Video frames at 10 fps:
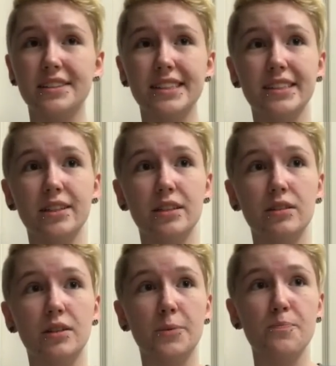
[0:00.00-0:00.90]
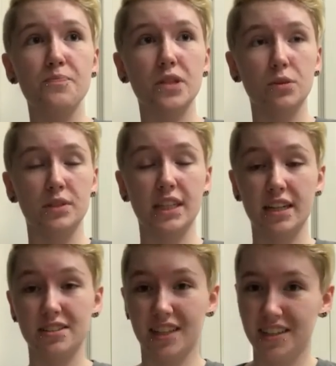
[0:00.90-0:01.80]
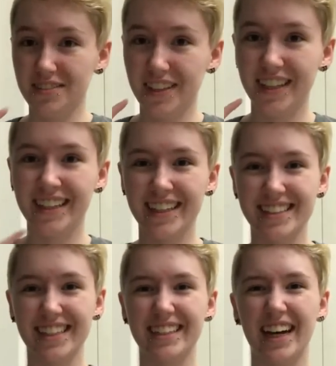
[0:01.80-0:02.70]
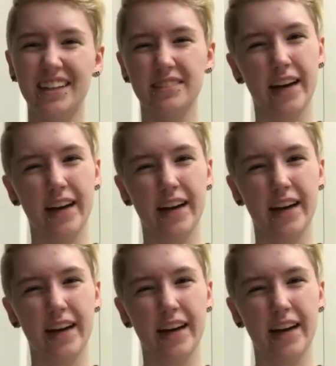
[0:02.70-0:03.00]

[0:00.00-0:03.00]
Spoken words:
So one that I just thought of, because it kind of